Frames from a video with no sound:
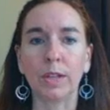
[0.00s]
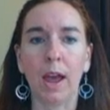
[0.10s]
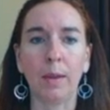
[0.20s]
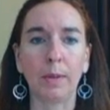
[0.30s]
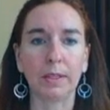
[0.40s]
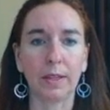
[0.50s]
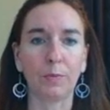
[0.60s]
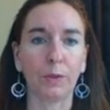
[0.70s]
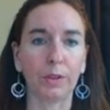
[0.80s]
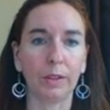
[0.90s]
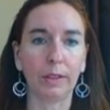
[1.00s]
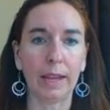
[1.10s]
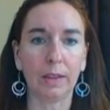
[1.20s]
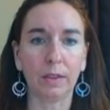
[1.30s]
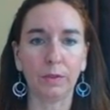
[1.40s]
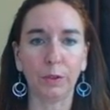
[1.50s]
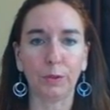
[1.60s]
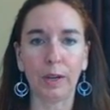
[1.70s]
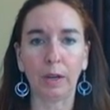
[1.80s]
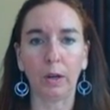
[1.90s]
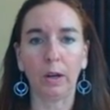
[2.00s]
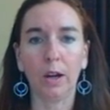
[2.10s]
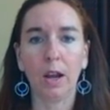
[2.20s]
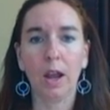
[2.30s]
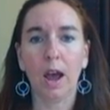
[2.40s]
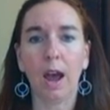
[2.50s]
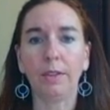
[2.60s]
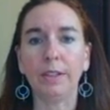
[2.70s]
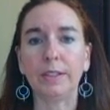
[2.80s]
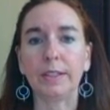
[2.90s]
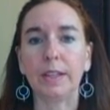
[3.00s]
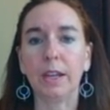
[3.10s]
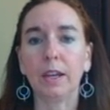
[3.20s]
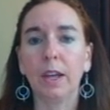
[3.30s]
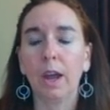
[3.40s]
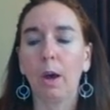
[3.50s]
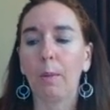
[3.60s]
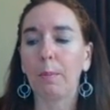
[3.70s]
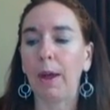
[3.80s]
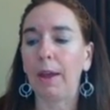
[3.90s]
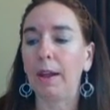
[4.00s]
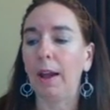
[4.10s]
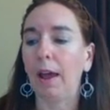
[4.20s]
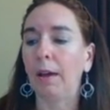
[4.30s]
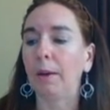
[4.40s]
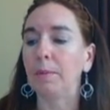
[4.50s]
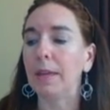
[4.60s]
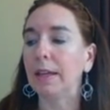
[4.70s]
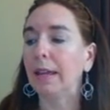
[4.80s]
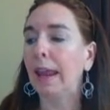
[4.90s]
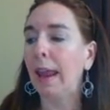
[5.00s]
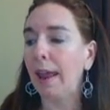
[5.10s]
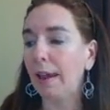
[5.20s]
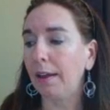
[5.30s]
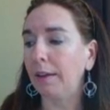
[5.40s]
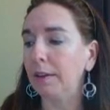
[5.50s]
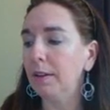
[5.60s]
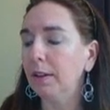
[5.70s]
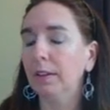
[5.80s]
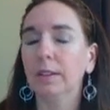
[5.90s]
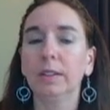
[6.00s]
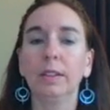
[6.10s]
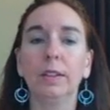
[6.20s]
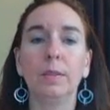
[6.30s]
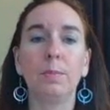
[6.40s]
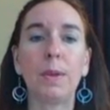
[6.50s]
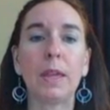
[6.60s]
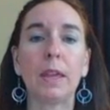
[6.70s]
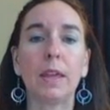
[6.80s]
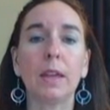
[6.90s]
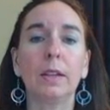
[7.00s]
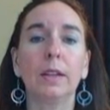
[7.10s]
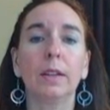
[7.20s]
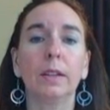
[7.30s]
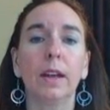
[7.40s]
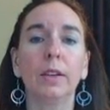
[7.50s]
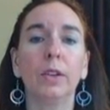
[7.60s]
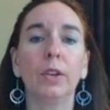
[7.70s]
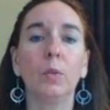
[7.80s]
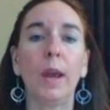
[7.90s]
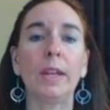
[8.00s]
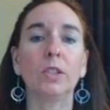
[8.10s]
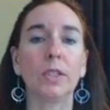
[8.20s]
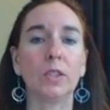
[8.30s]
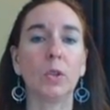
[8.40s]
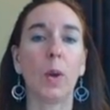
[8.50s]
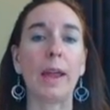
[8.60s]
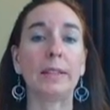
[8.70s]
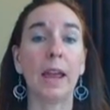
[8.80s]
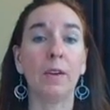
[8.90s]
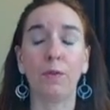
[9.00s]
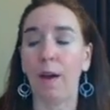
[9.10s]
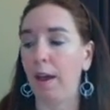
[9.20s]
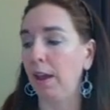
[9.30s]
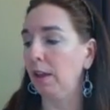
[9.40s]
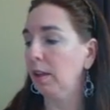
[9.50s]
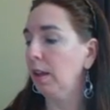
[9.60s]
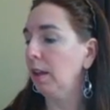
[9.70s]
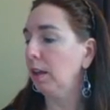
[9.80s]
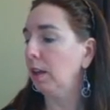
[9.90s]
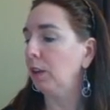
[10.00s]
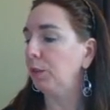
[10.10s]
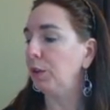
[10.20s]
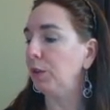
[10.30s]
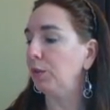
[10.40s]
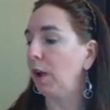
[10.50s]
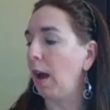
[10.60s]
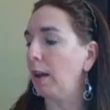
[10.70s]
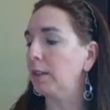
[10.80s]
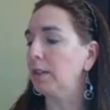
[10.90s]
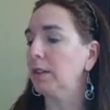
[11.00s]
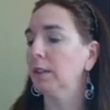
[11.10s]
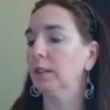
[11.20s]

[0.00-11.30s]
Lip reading: time except for the length of your finger, obviously. But it can be a good way just to identify if you've got